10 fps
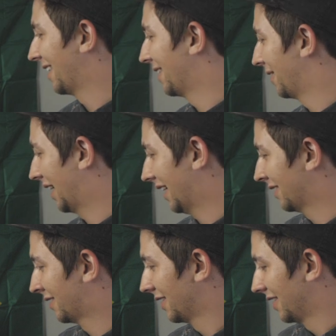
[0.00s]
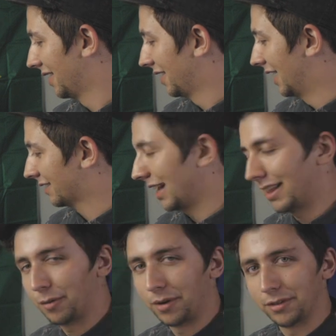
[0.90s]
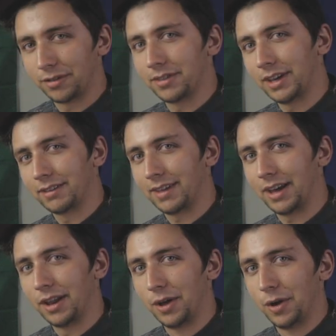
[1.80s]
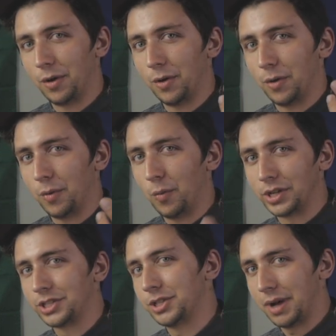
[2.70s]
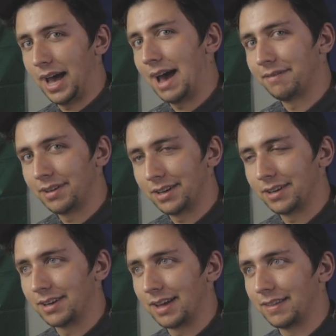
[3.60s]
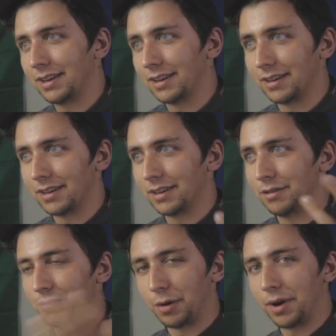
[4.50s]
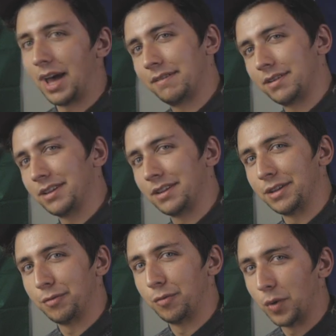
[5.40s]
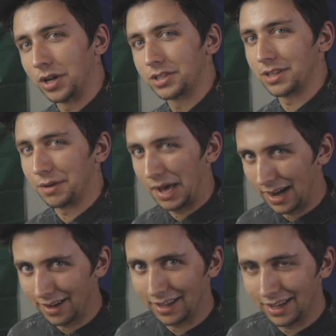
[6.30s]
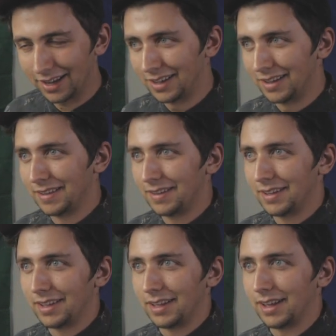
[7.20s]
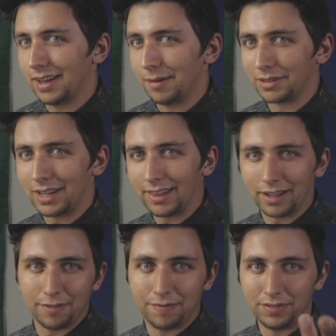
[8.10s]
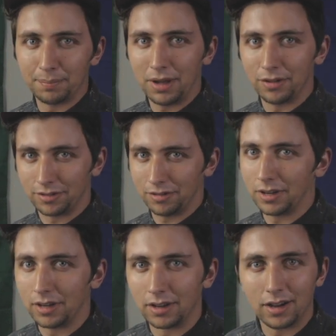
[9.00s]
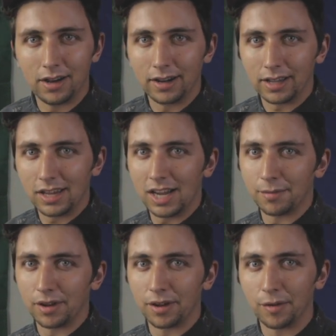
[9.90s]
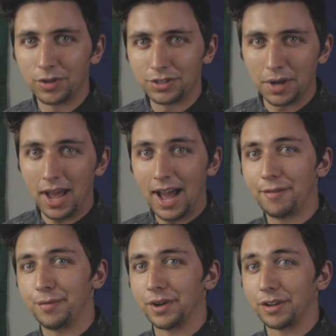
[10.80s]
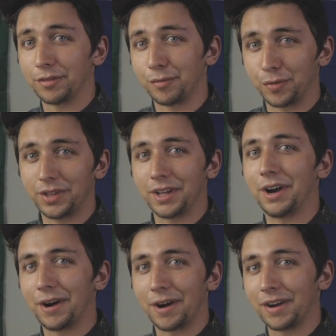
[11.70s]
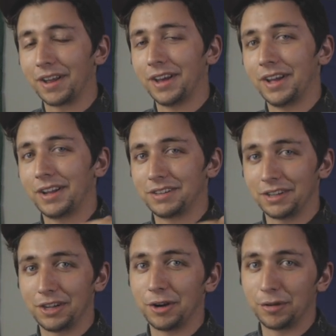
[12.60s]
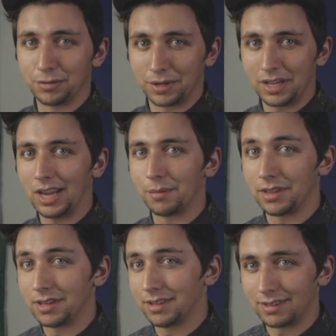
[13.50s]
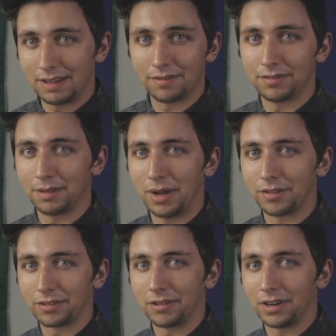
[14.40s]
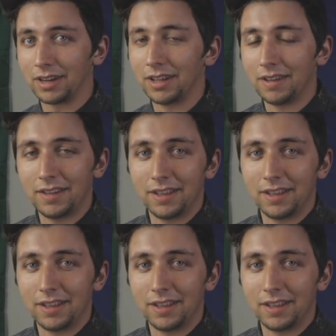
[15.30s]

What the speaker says: I don't know, like it's kind of like one of those things that once you have it and then you don't have it, you wish that you had it again. It's kind of like a flip out screen on a camera. Once you have one, it's really hard to go to a camera that doesn't have a flip out screen.